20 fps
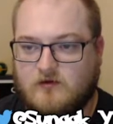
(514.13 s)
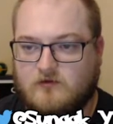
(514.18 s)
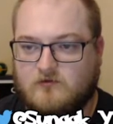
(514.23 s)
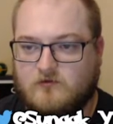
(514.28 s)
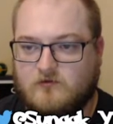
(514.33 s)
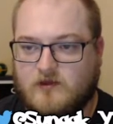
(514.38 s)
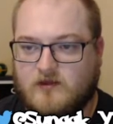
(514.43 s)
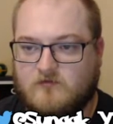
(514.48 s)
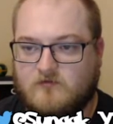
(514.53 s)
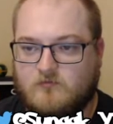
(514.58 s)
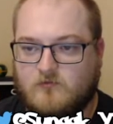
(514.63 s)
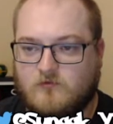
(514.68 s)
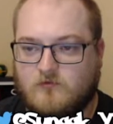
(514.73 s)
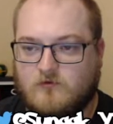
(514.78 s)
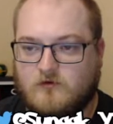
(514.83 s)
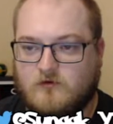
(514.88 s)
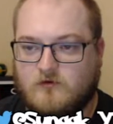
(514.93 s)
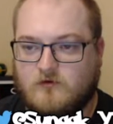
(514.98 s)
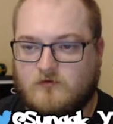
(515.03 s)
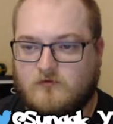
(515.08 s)
Do I have
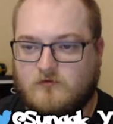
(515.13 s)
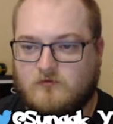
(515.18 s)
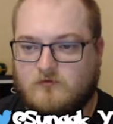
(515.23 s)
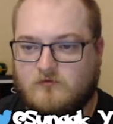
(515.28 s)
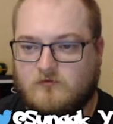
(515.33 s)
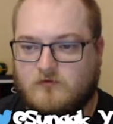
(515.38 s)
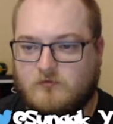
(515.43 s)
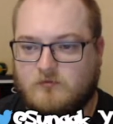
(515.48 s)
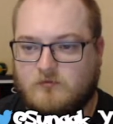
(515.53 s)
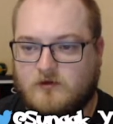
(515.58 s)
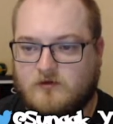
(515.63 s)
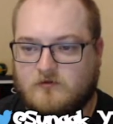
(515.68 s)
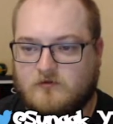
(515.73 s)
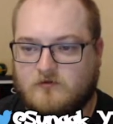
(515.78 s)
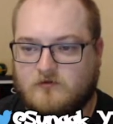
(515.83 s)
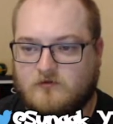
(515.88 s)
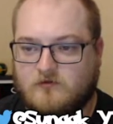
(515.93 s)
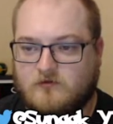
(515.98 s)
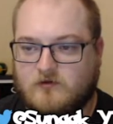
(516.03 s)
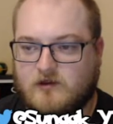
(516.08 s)
more repels?
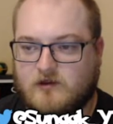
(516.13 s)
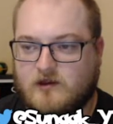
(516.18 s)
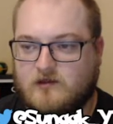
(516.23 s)
Okay, I